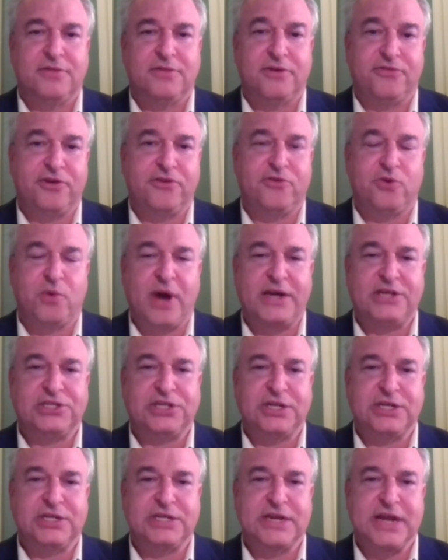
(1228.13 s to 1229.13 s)
the
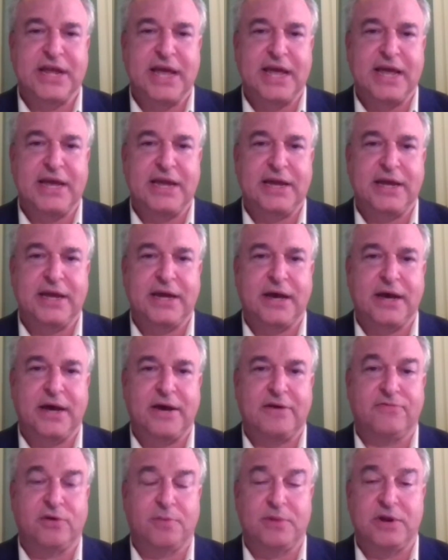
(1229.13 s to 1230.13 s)
situation today
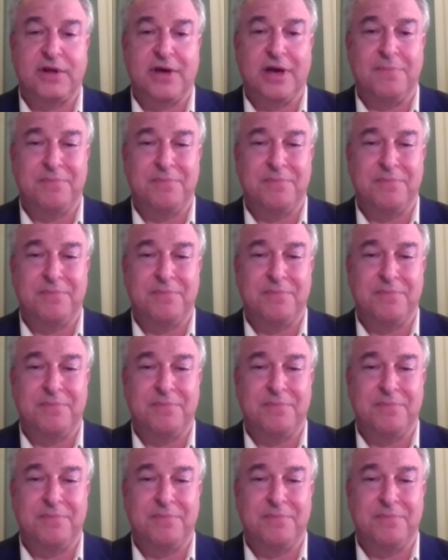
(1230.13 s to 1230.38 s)
from an